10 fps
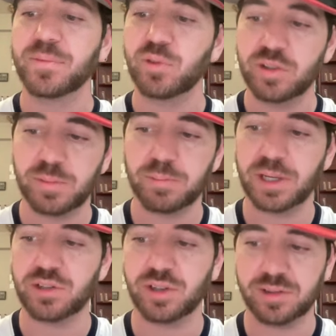So he's been
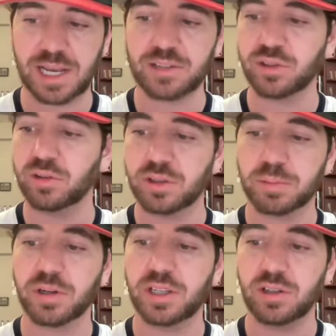pitching. He's actually
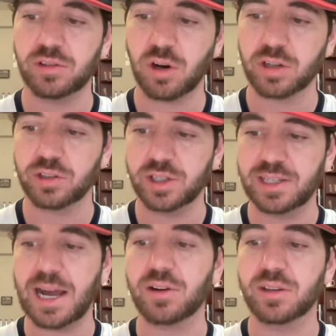looked pretty good, darn good
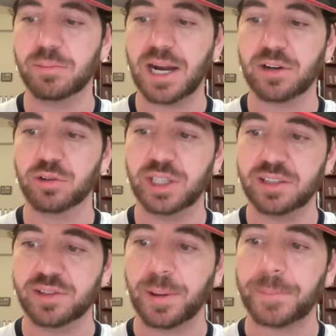down in the minor leagues.